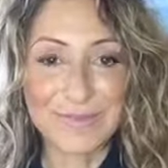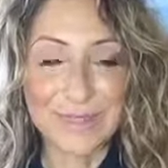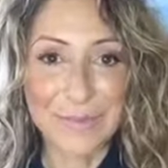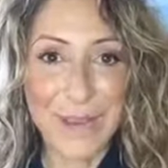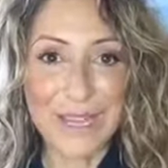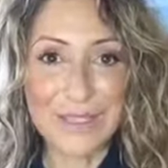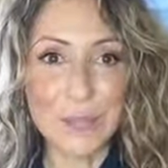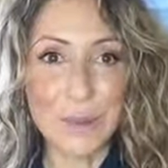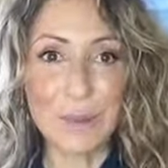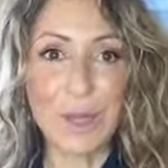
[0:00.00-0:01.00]
Right? So
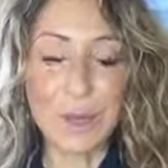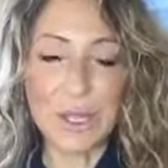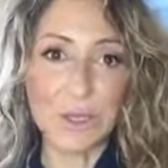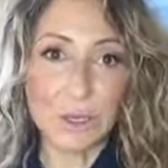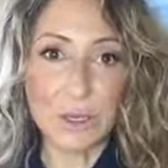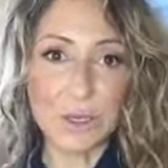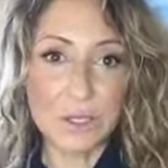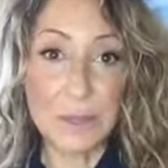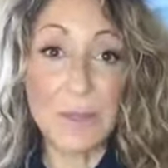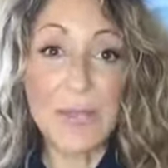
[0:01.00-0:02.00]
I really want you
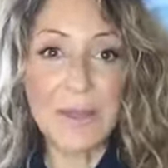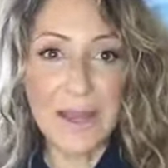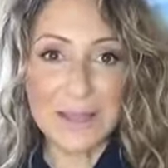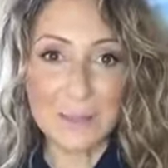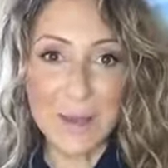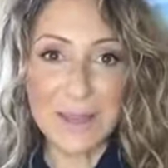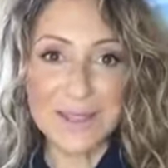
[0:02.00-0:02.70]
to be in that space.